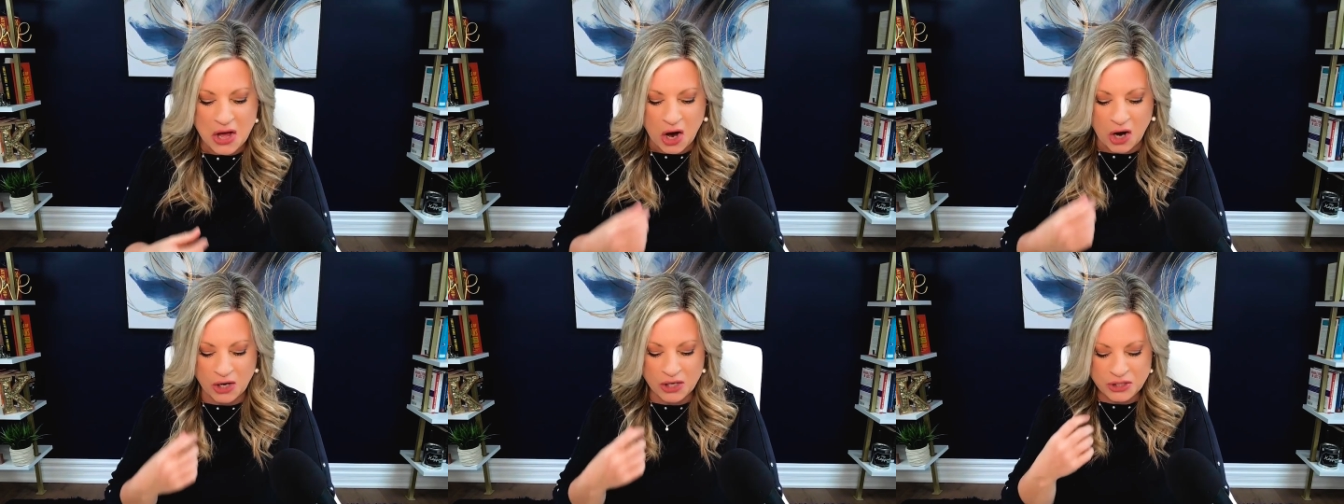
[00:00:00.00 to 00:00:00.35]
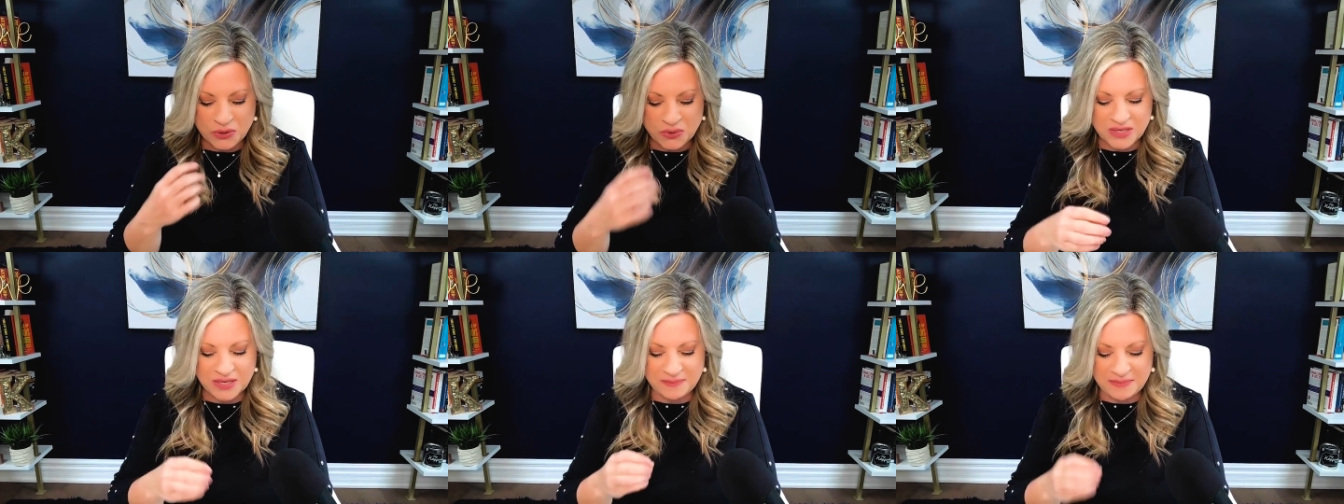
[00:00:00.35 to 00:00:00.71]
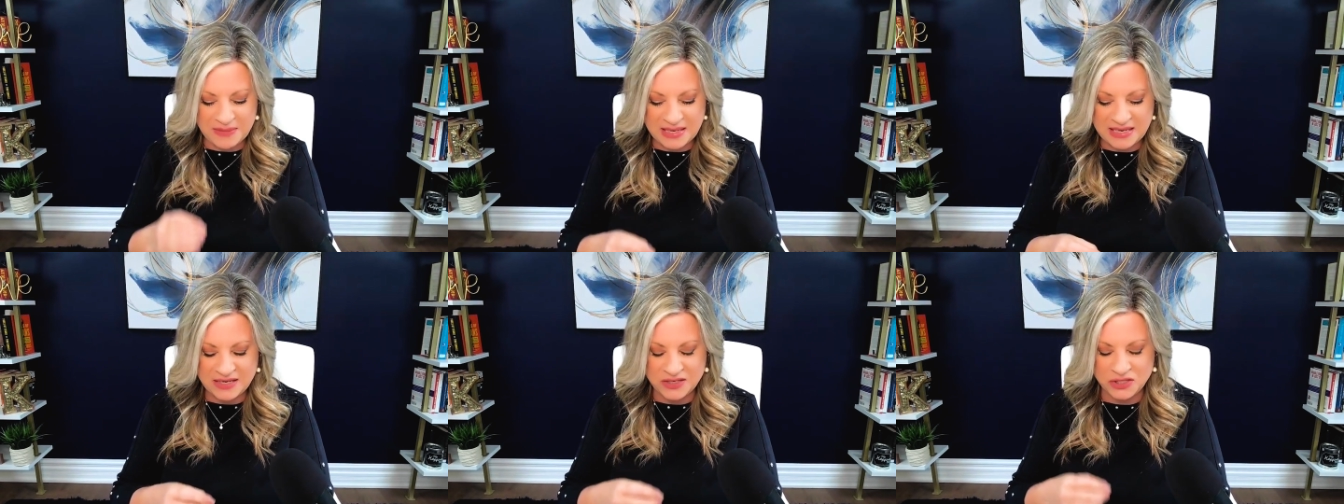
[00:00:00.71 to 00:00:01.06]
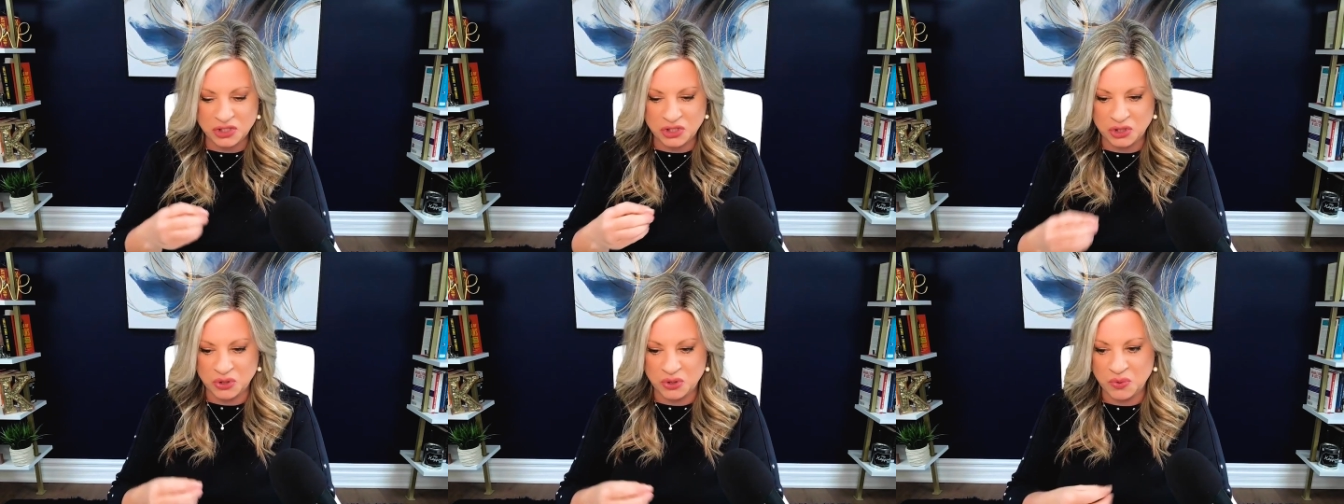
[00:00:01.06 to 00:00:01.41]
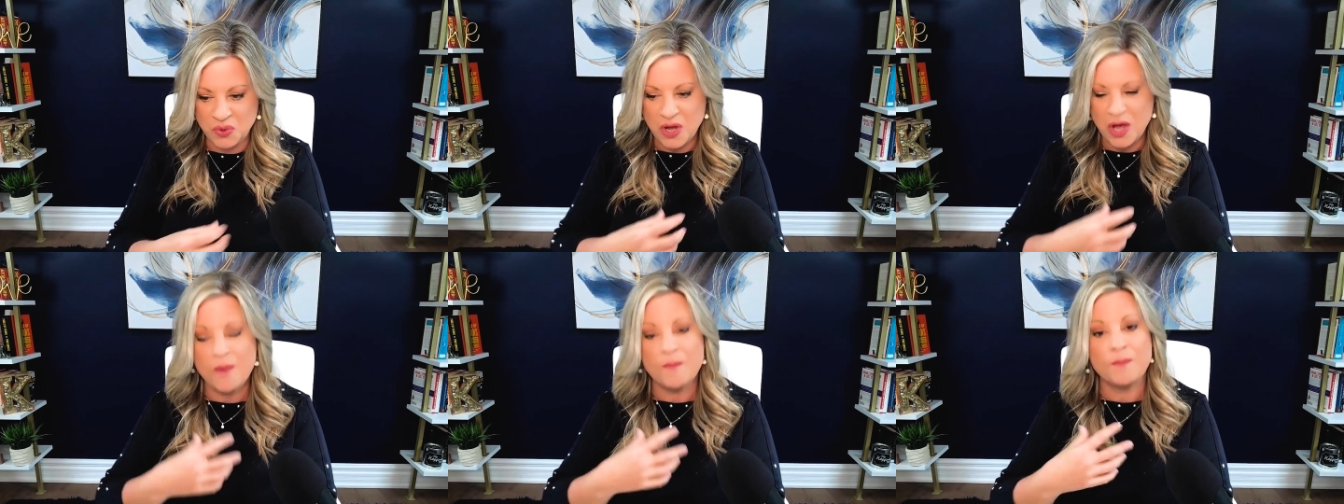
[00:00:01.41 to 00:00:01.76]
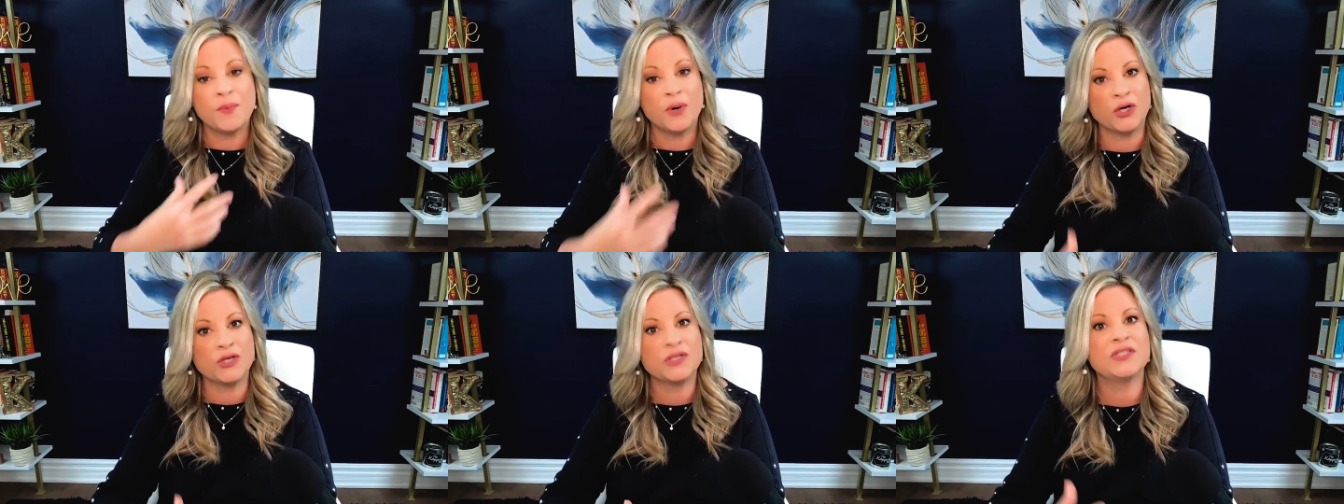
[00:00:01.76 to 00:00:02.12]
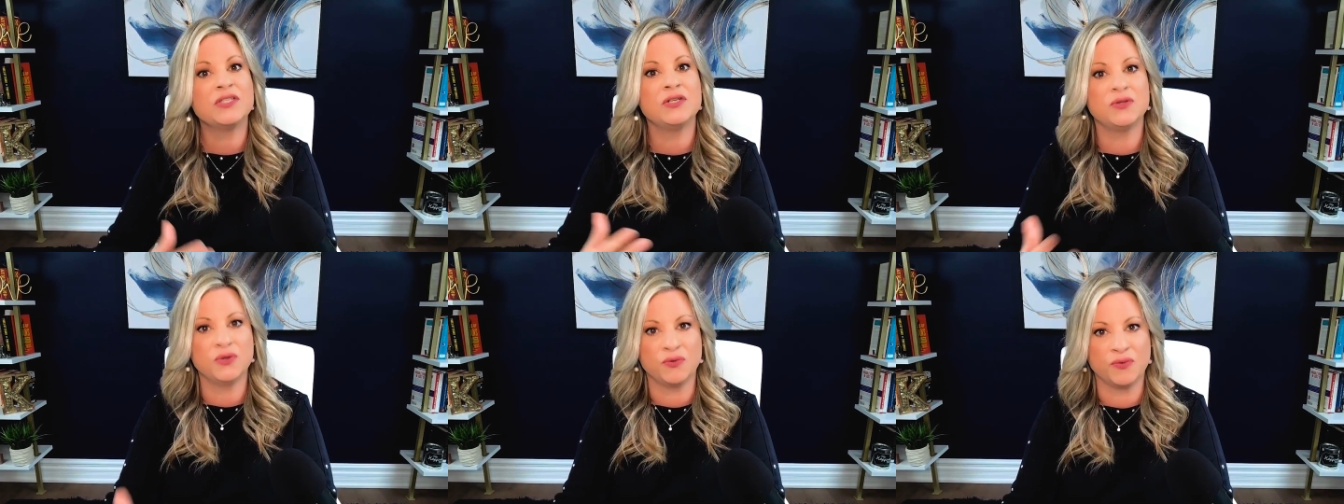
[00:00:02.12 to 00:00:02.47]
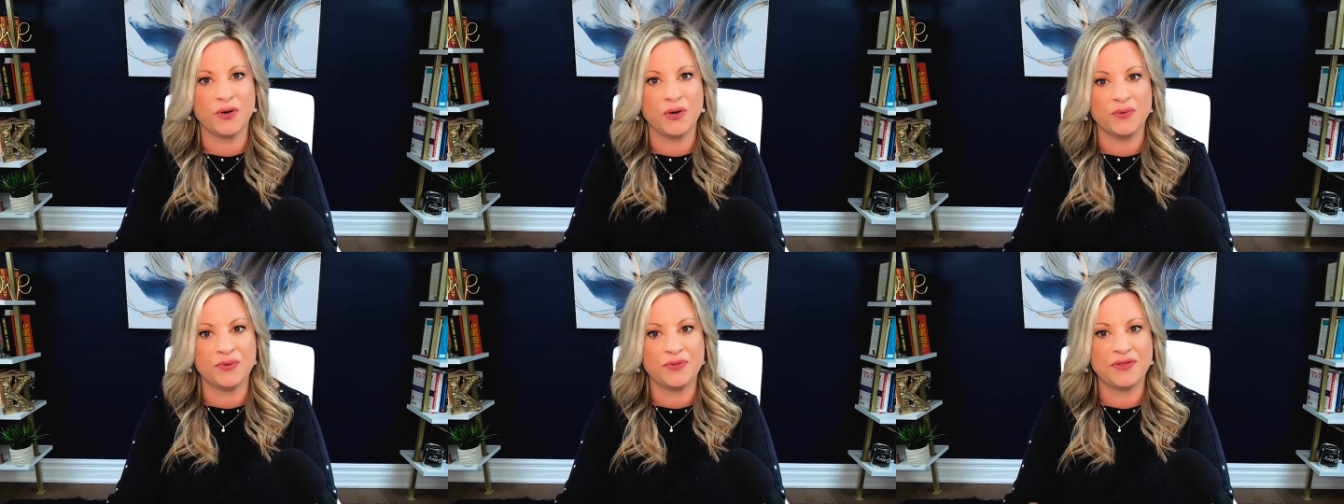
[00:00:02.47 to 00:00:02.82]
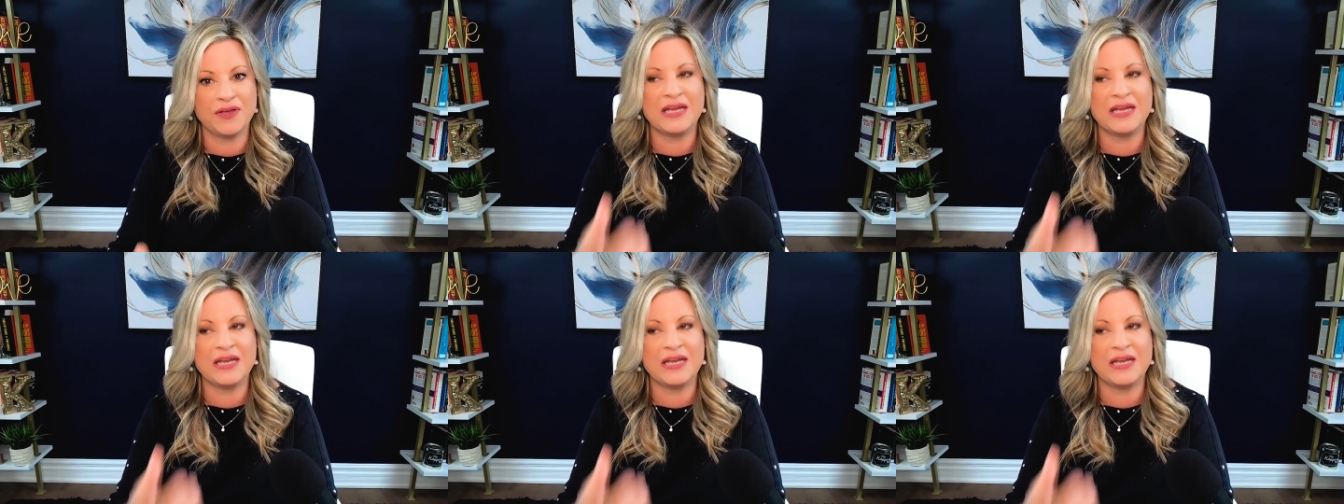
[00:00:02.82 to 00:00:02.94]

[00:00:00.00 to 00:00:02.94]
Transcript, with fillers: Are you committed to personal growth